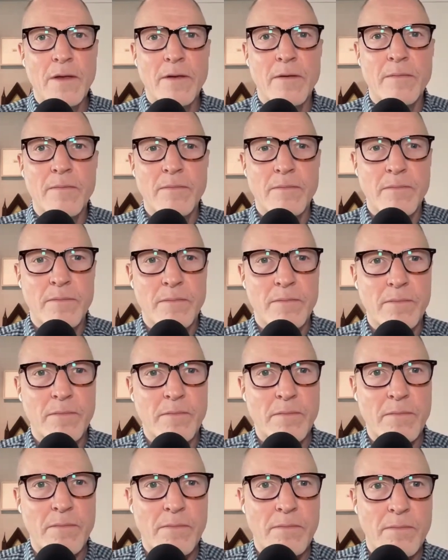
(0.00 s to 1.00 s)

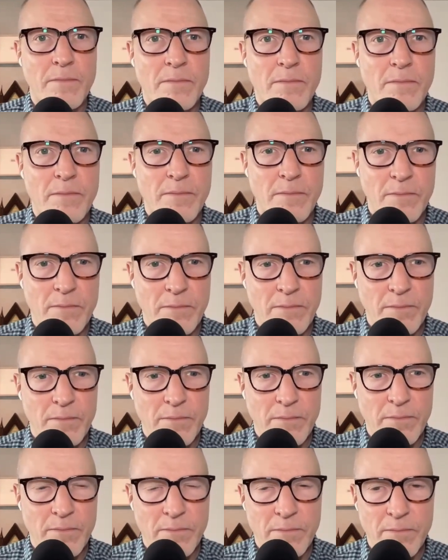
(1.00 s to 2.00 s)

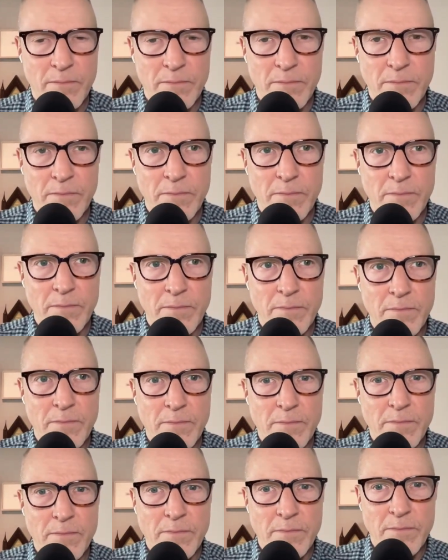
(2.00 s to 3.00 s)

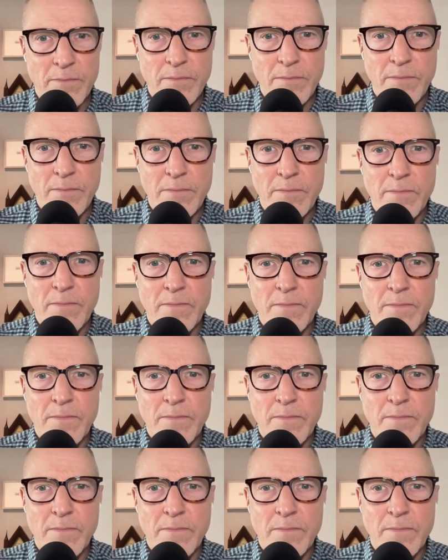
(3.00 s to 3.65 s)
No words are spoken by the person on screen.